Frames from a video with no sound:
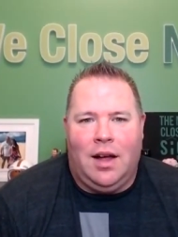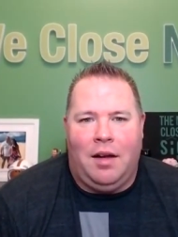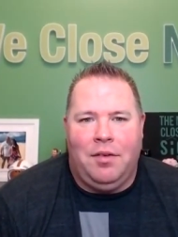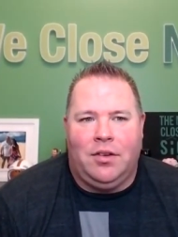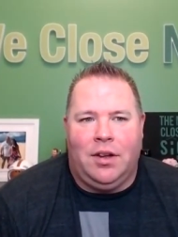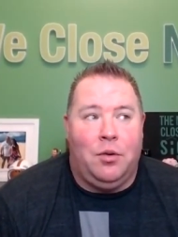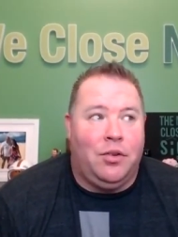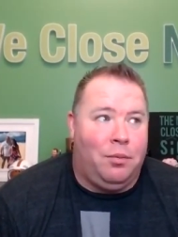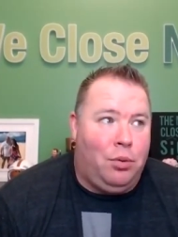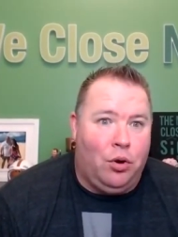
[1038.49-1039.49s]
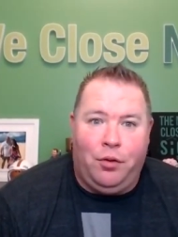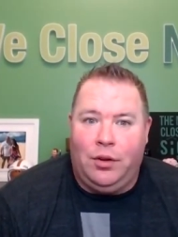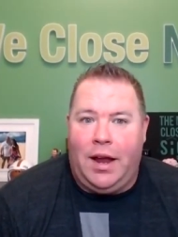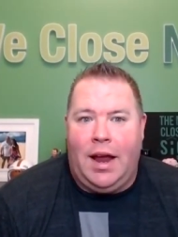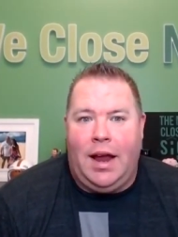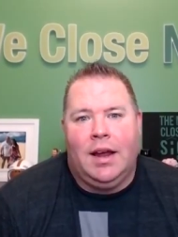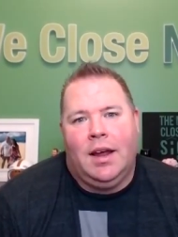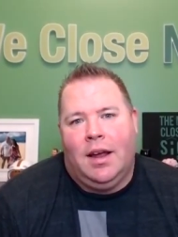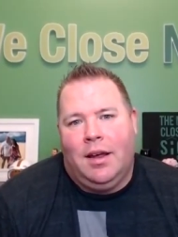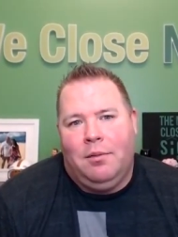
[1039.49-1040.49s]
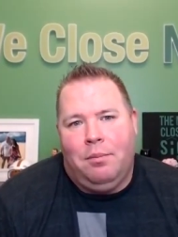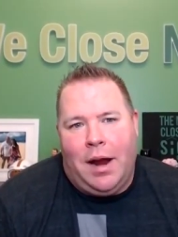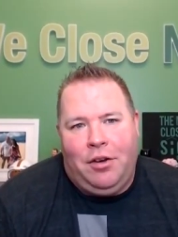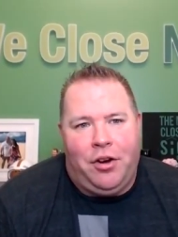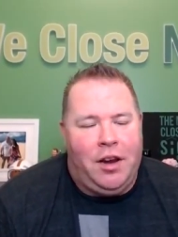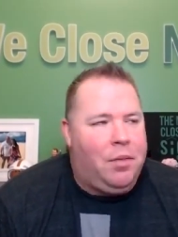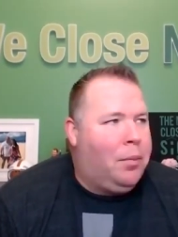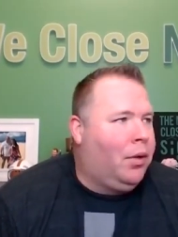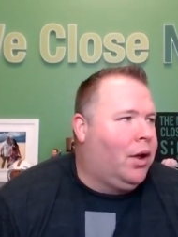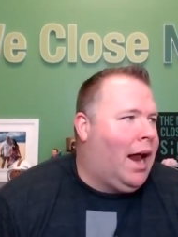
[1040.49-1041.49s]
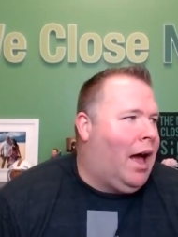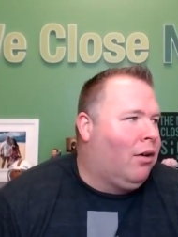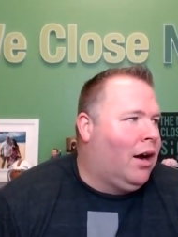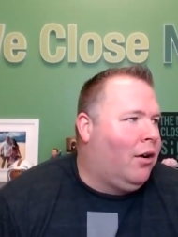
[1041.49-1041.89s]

Obviously, it was a beautiful day made sure to give people a good hour,